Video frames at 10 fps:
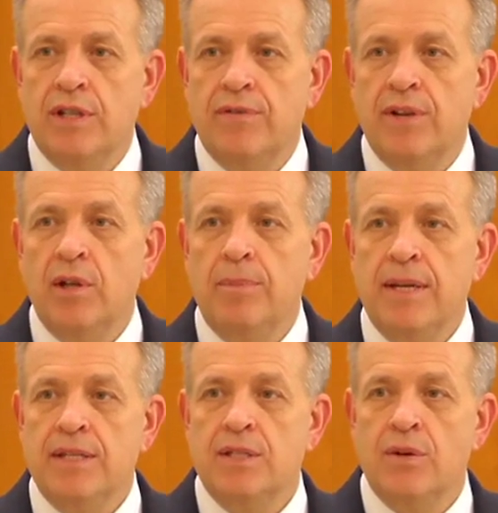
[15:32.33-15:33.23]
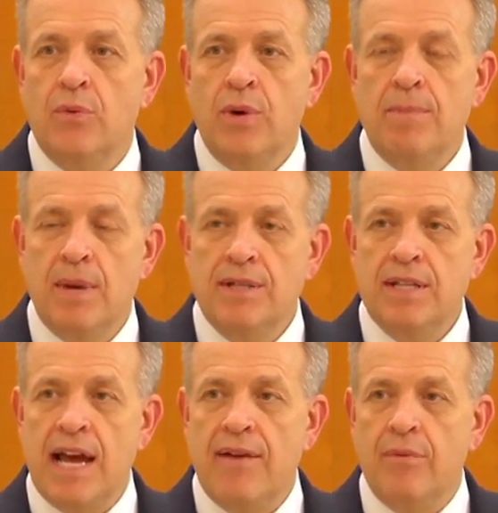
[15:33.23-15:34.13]
in the Philippines, we
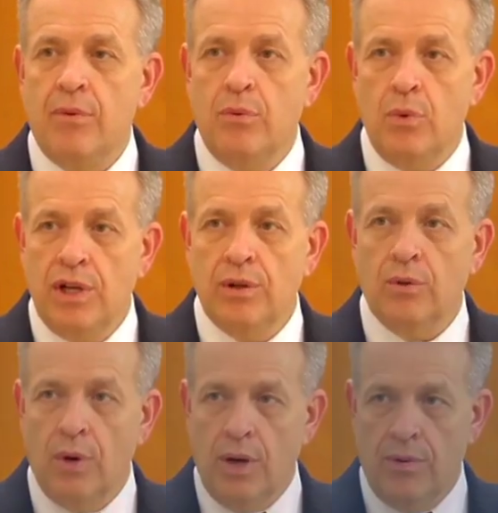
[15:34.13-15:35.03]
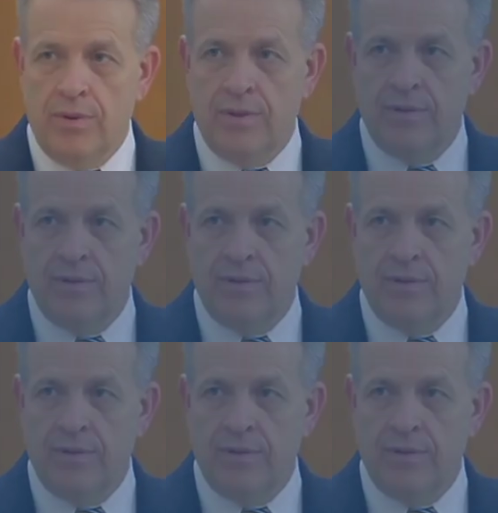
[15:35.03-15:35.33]
must have real growth.